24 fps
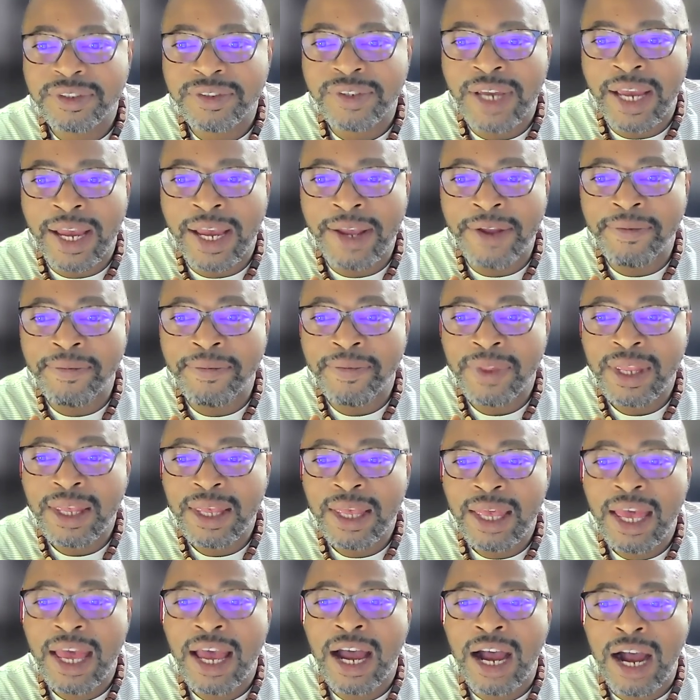Okay.
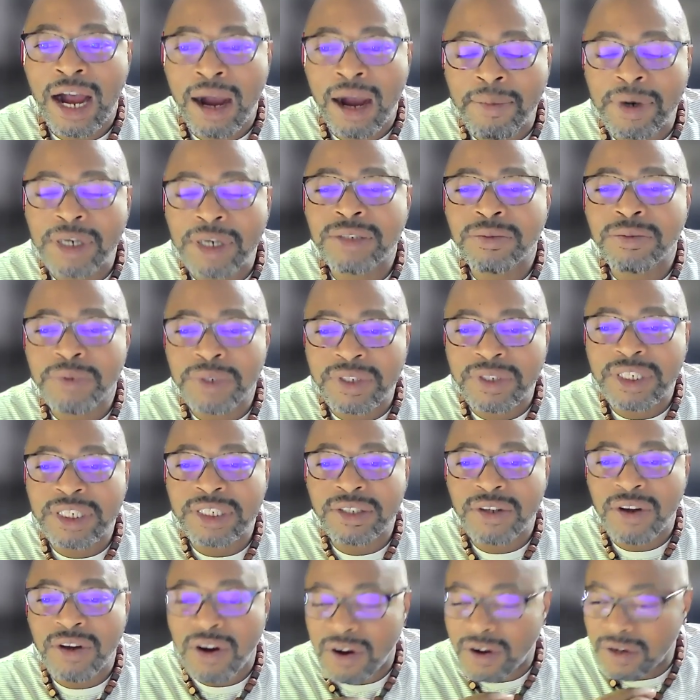How much will
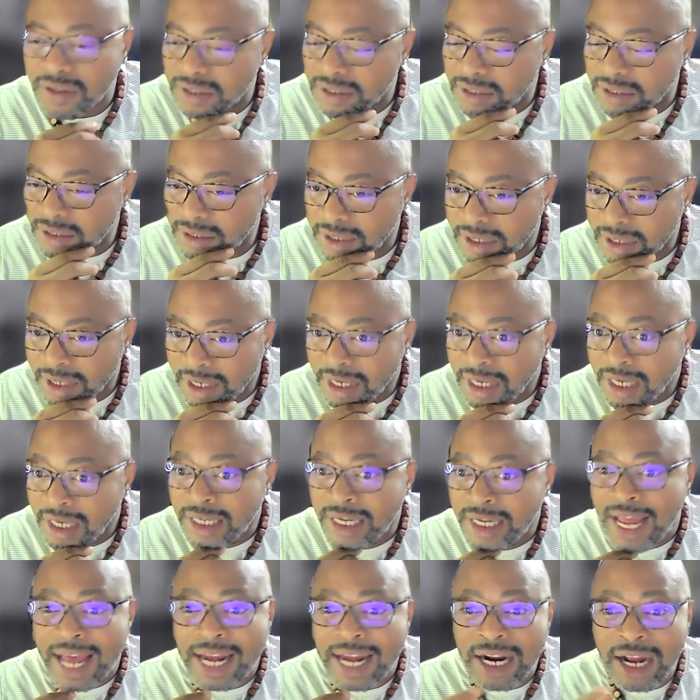this cost?
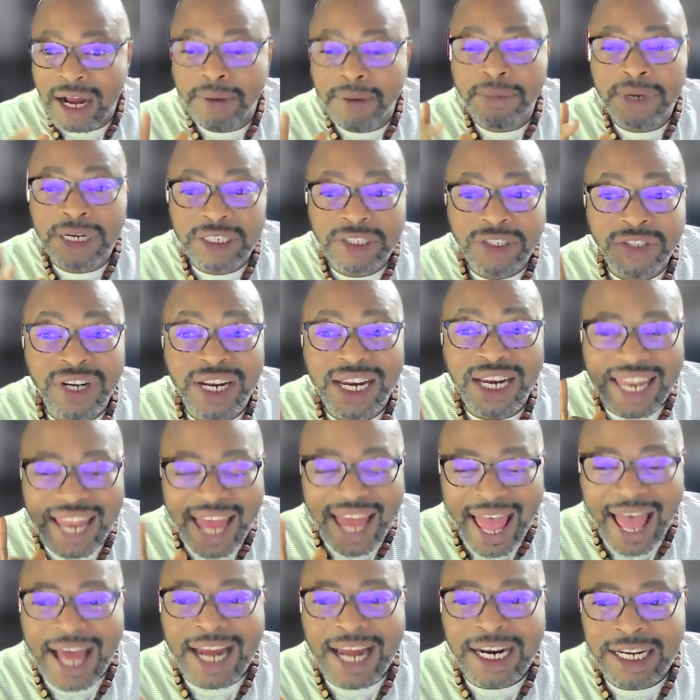Not how much you
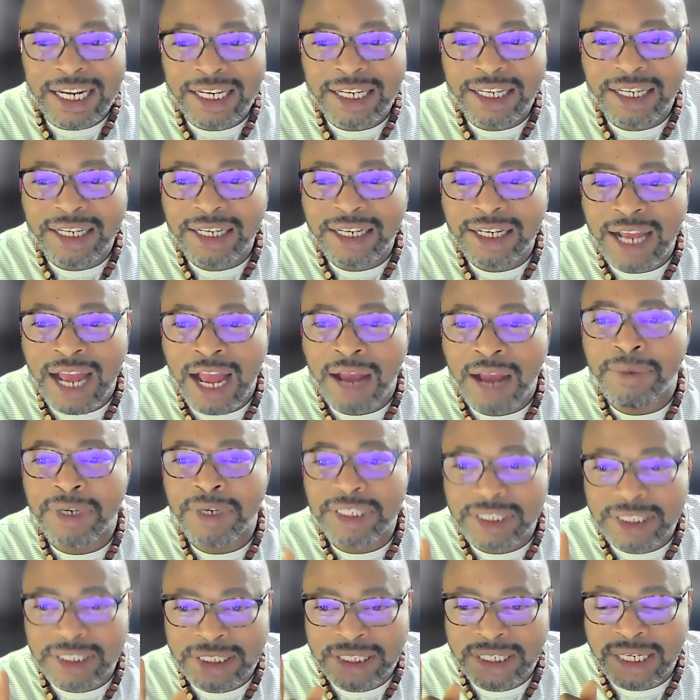allotted, how
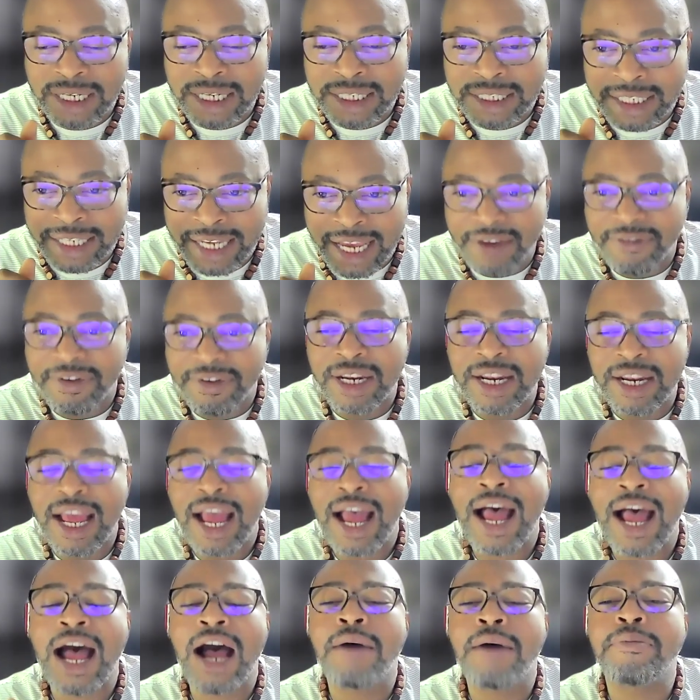much is given,
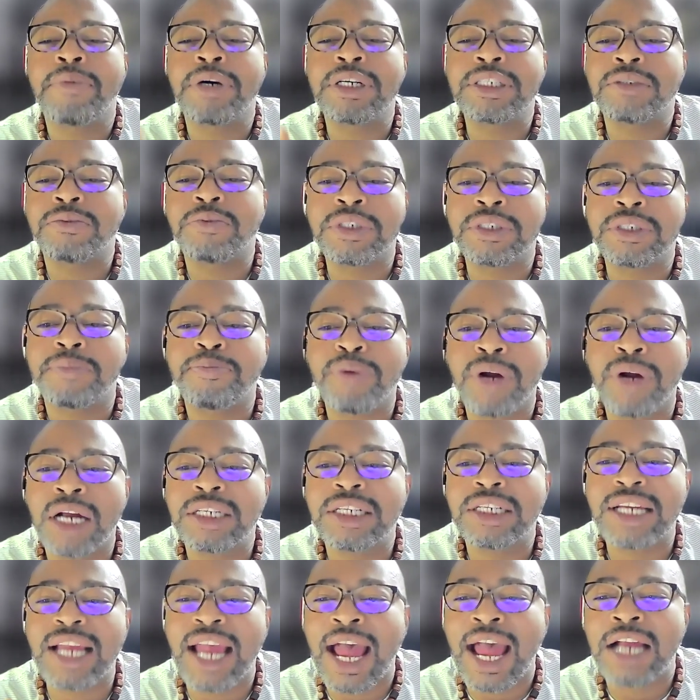how much will the
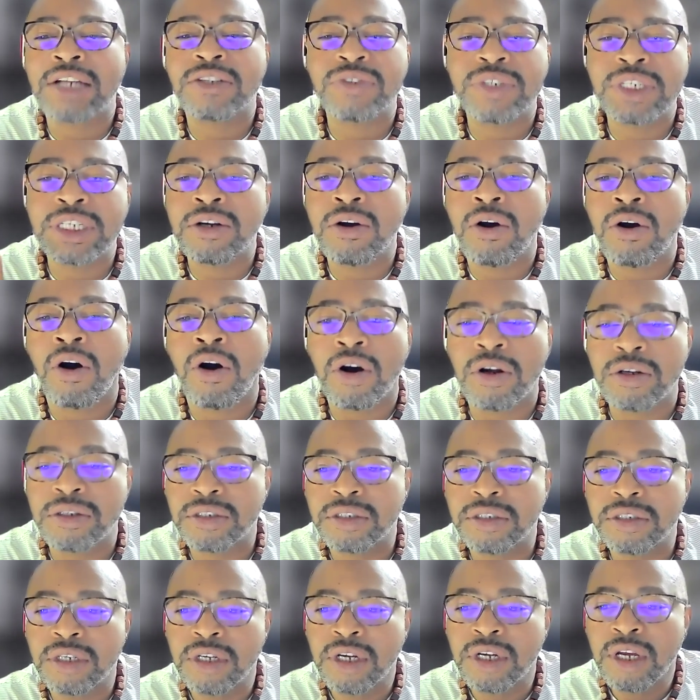project actually cost?
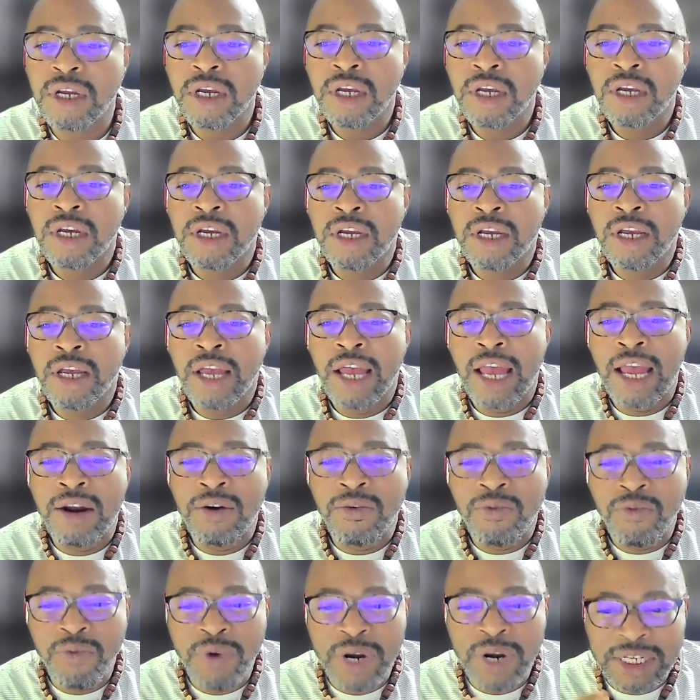
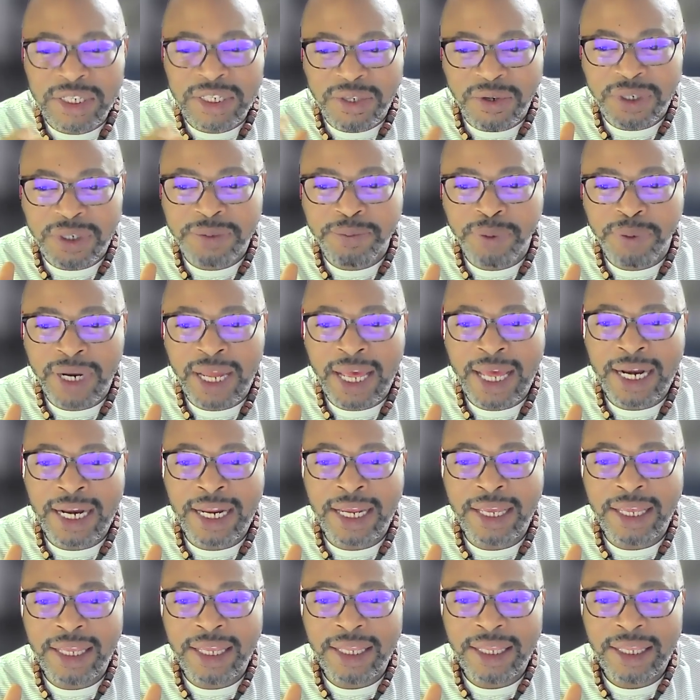And resource
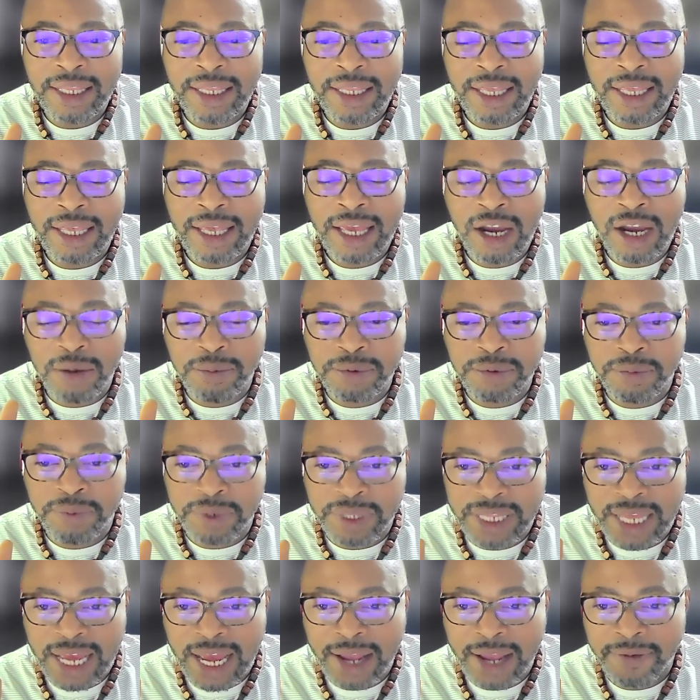planning helps
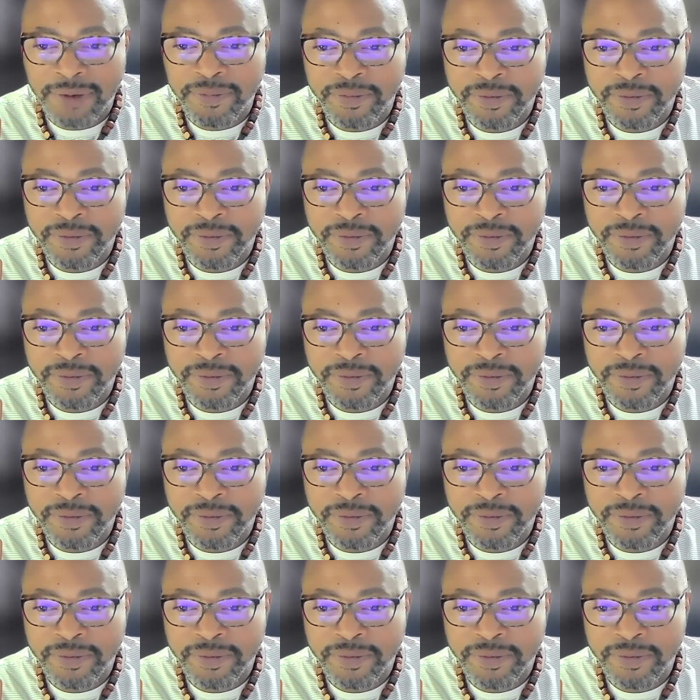with that.